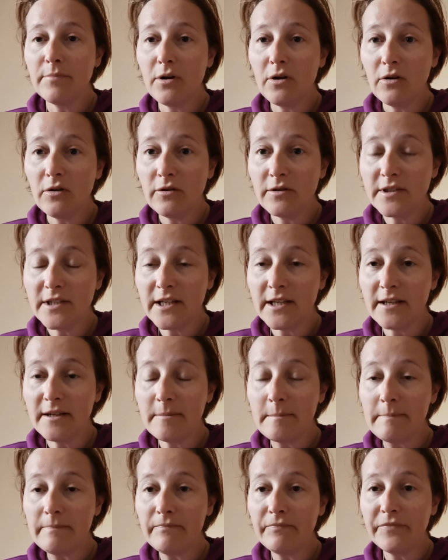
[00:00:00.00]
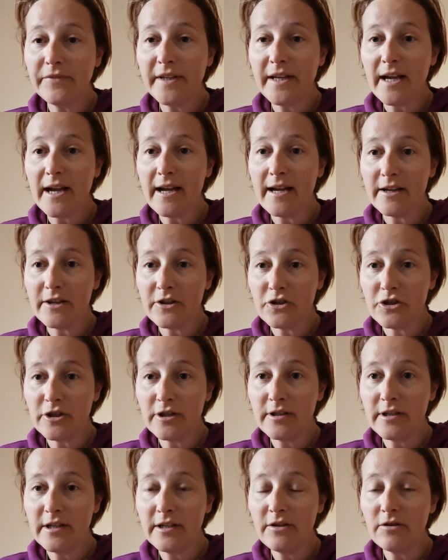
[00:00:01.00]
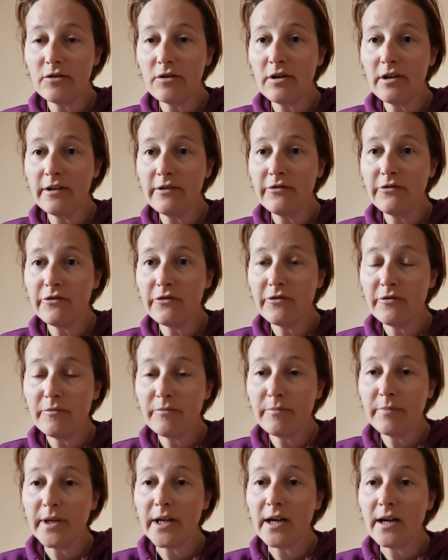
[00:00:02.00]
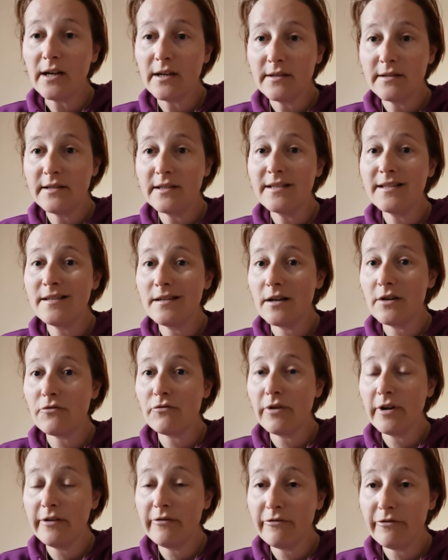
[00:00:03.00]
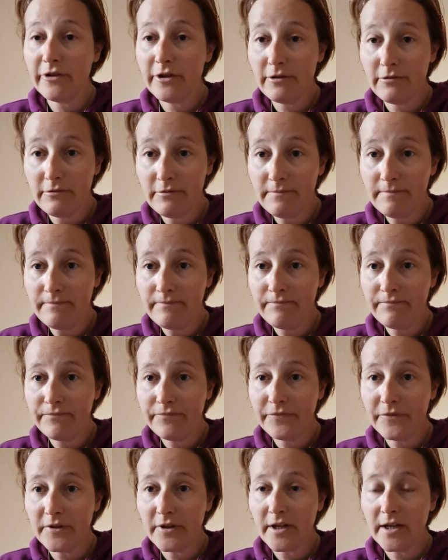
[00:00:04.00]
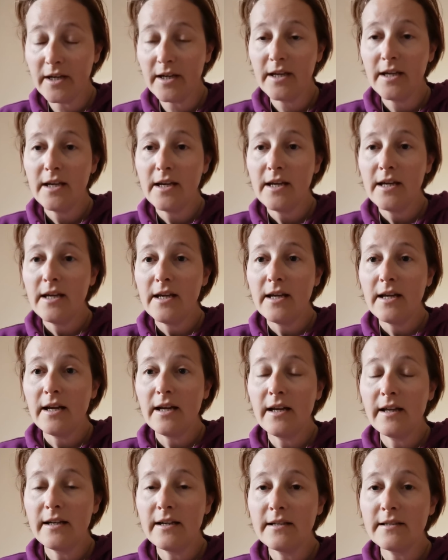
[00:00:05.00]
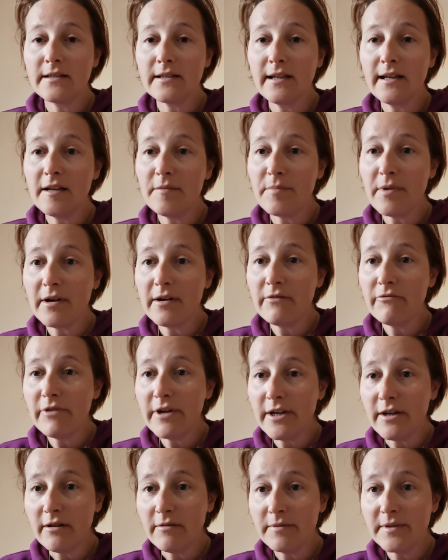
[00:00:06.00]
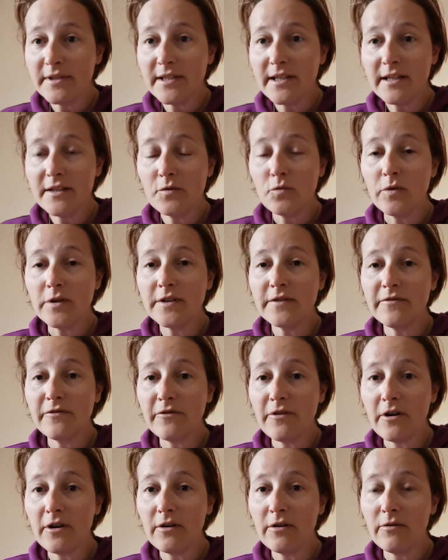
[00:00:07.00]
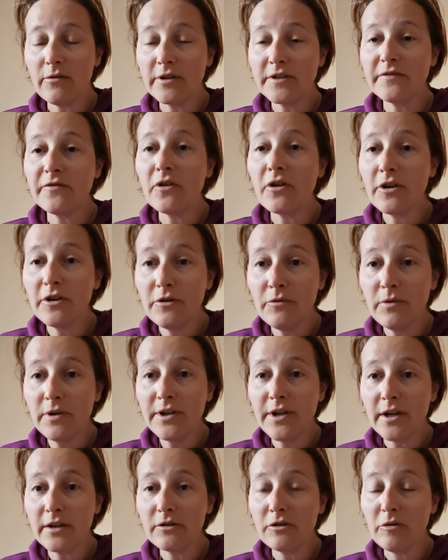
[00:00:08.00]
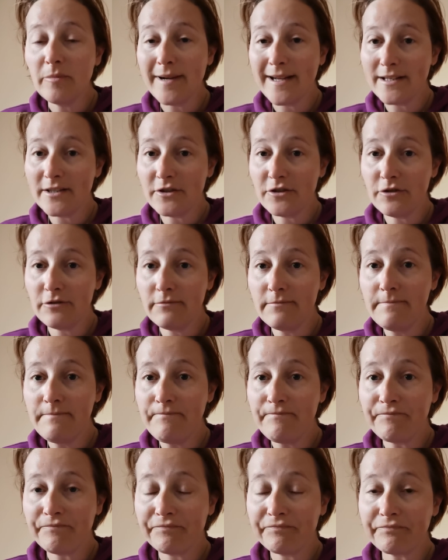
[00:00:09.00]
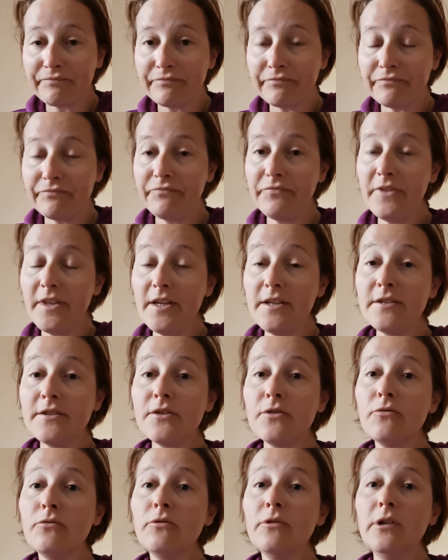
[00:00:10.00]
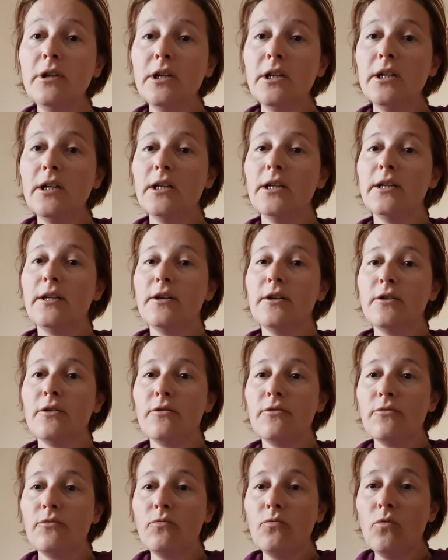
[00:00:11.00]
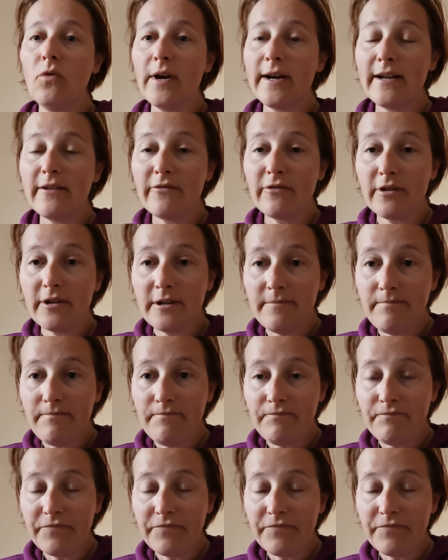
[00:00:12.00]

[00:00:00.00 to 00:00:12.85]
pausing the action in your life because it's not right for you. Okay, and as Colette Baron Reid always says, what's for, what's far, you will not go past you. So whatever